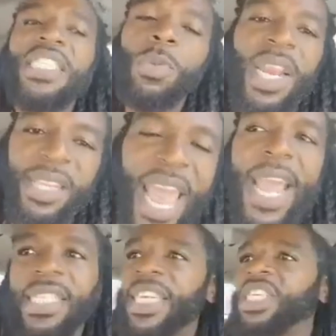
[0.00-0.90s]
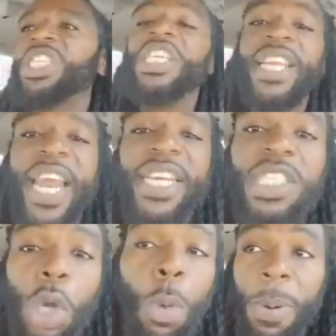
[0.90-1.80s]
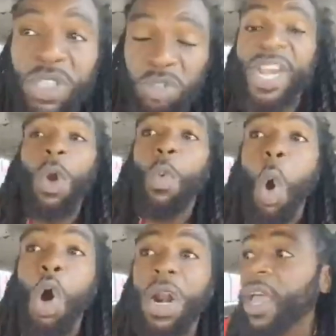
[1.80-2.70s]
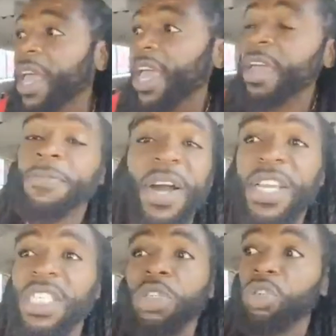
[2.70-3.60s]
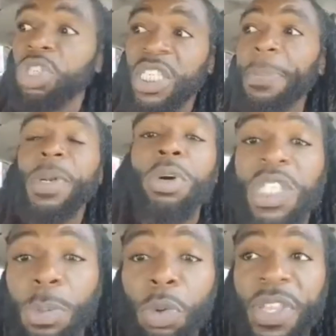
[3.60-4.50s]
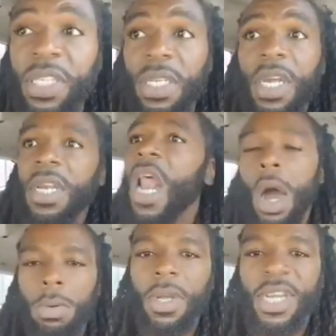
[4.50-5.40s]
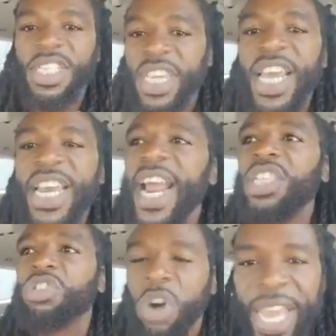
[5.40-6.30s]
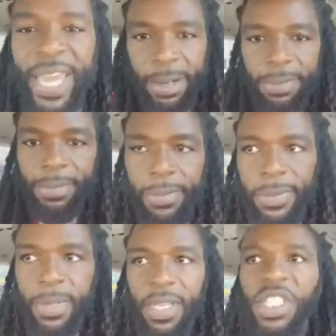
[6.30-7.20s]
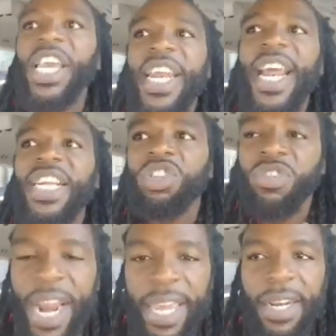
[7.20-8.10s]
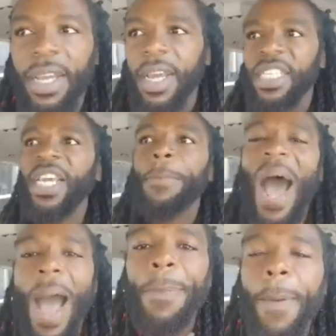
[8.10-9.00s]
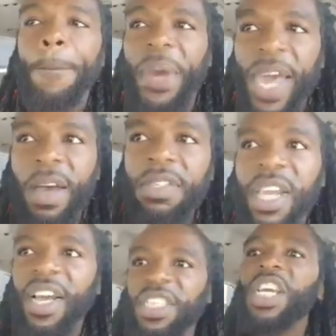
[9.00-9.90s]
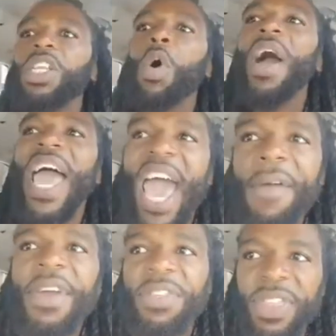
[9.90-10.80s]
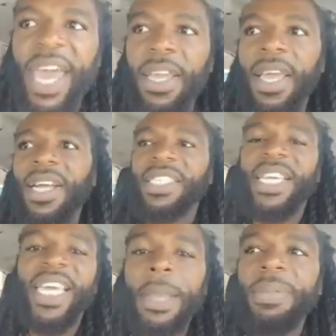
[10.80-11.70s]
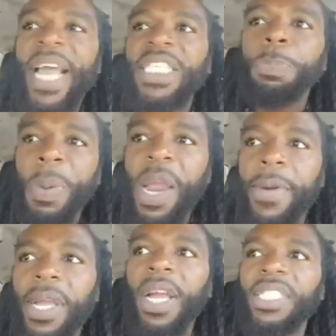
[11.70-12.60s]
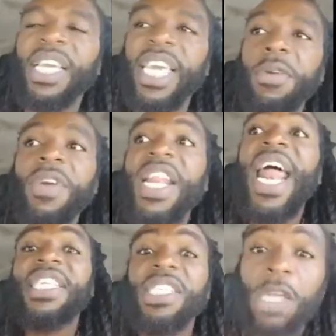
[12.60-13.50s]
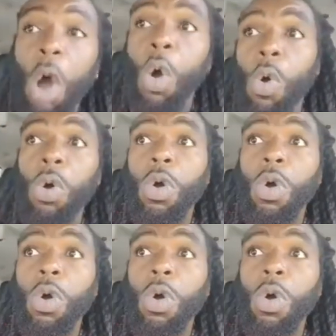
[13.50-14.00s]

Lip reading: want to dance. And she in there sober, drinking water and fucking sipping on smoothies. No, she in there drinking. She in there drinking, she popping pills, she doing everything to keep that spirit, to get rid of that soul,